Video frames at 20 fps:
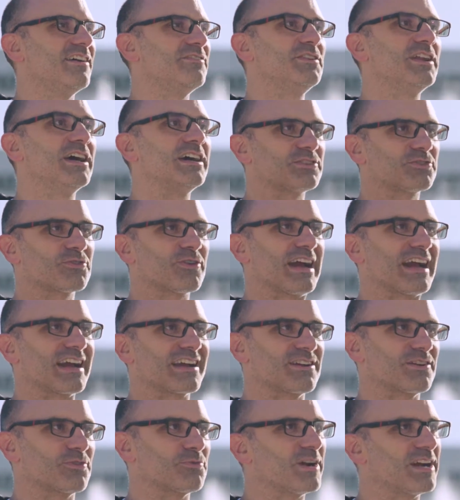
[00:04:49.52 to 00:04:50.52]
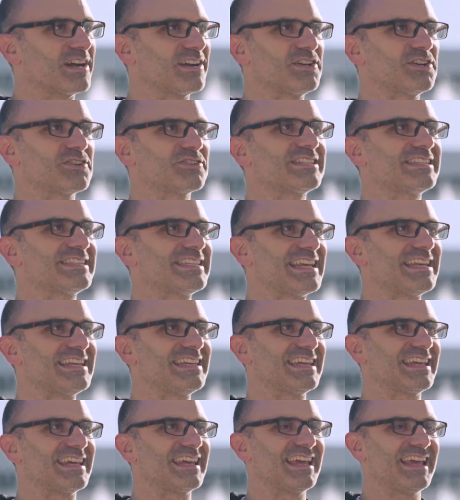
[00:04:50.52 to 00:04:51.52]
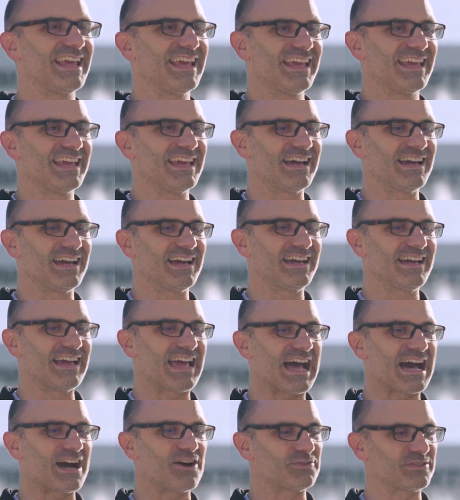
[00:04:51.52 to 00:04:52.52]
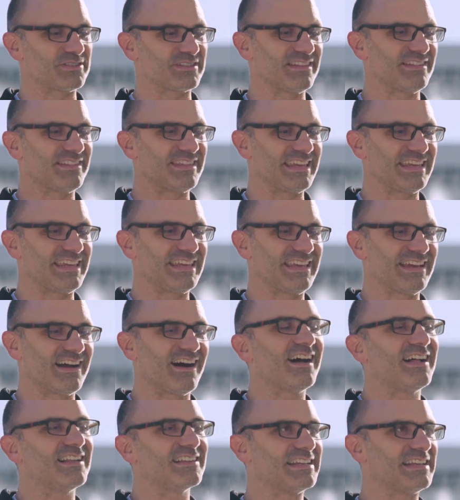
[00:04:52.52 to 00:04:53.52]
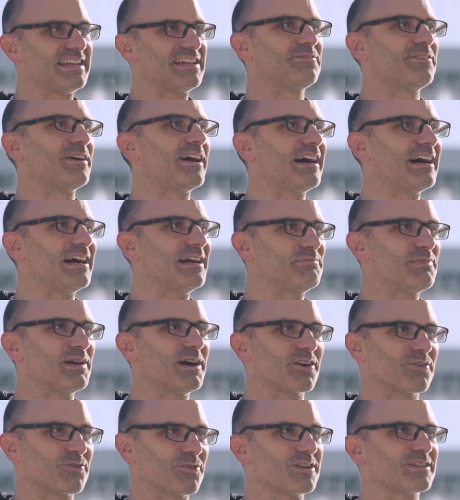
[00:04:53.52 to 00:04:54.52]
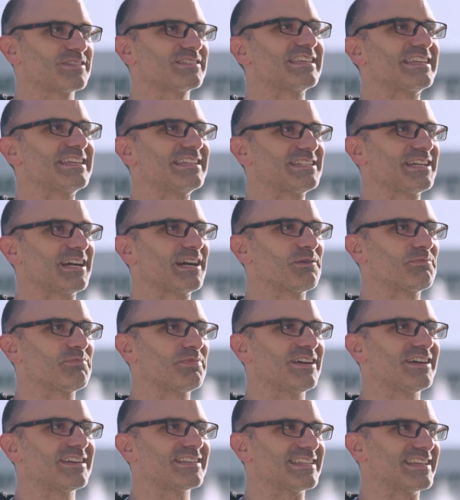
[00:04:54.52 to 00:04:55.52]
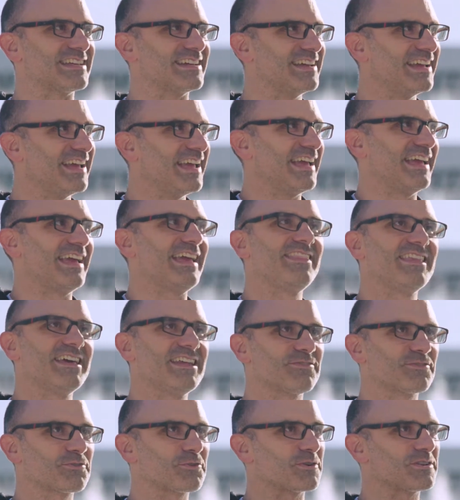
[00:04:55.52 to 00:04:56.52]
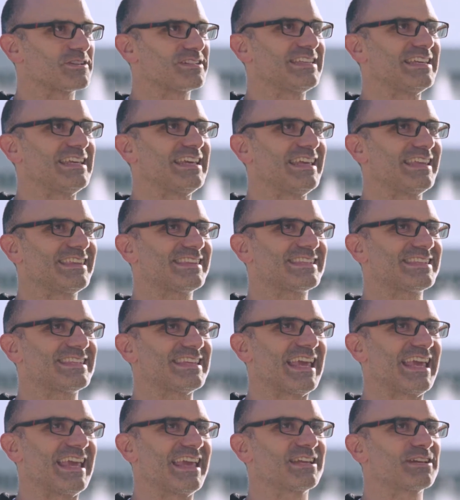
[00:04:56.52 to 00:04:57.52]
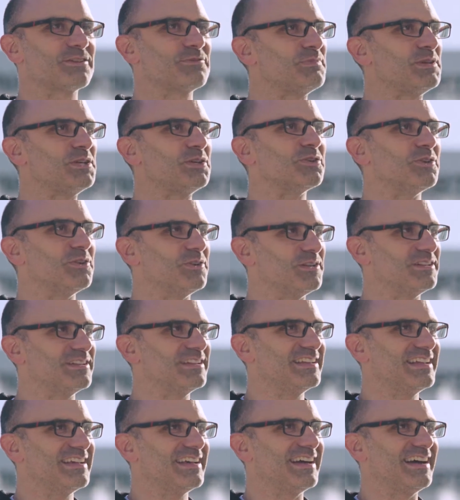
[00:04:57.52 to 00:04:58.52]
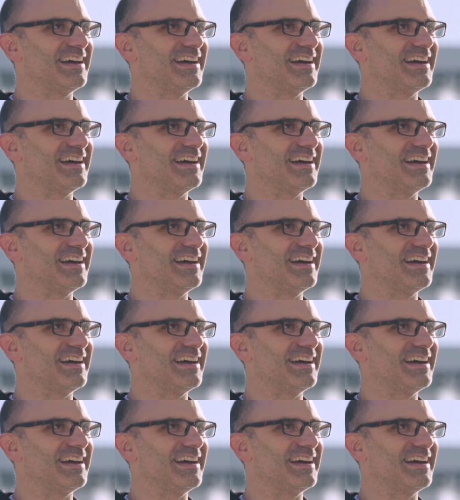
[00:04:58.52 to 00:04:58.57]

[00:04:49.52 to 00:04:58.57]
of Nutcracker, where you're sending out the holiday vibe across the entire plaza. And then, of course, it's a communal